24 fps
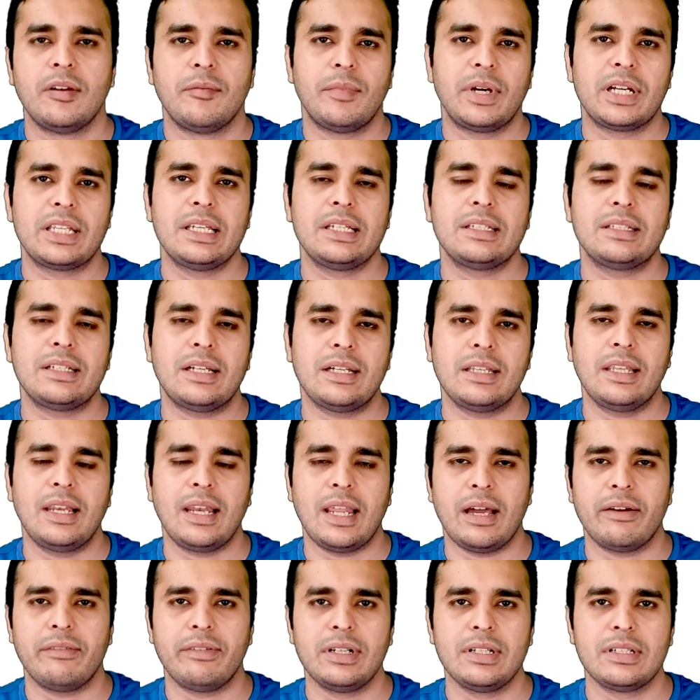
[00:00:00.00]
but these are the
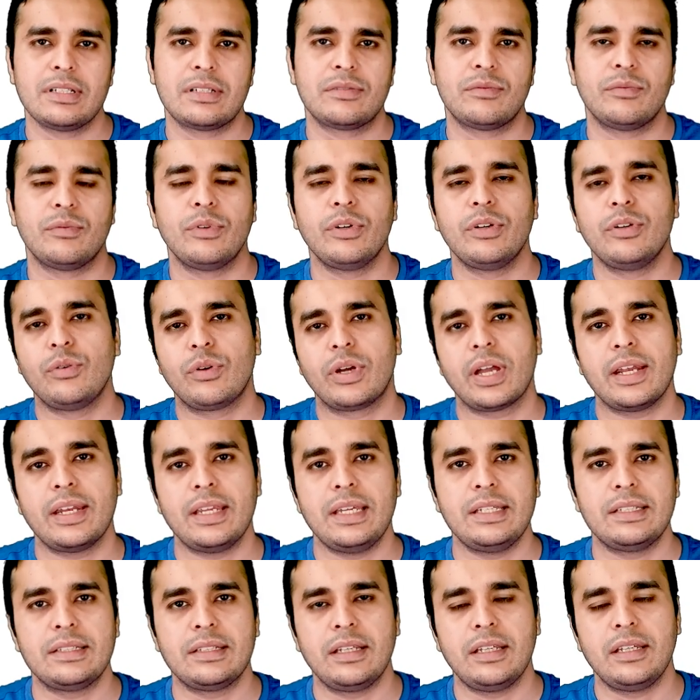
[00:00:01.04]
levels where you can
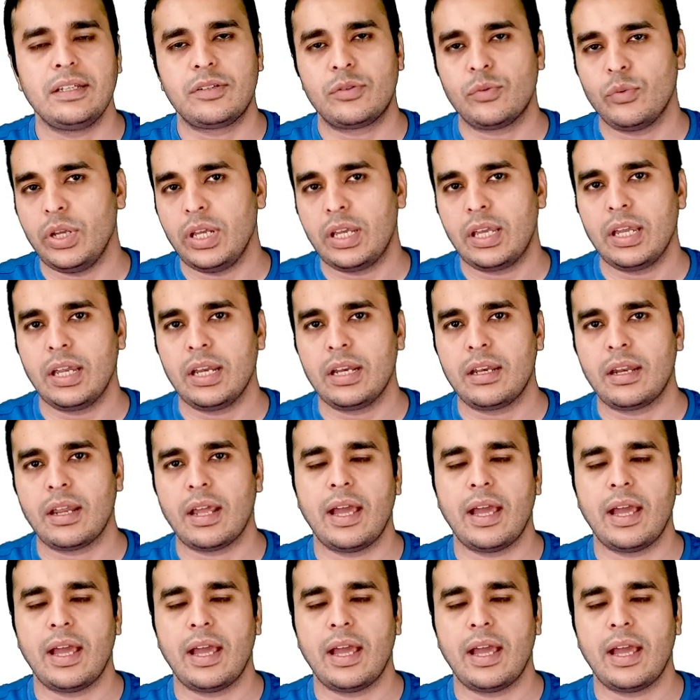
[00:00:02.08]
easily tweak it